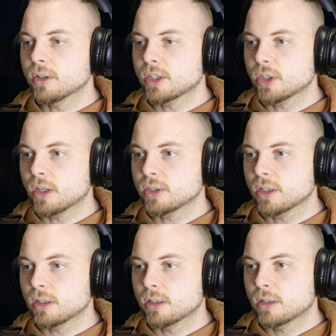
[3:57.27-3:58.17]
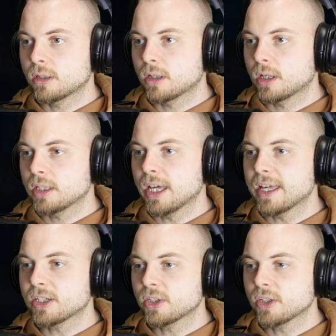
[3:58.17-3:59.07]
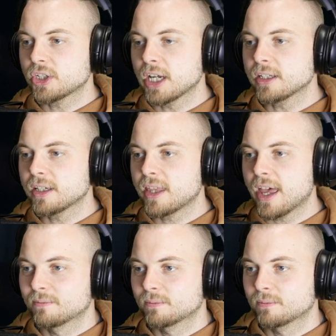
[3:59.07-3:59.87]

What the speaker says: I saw the shadow there!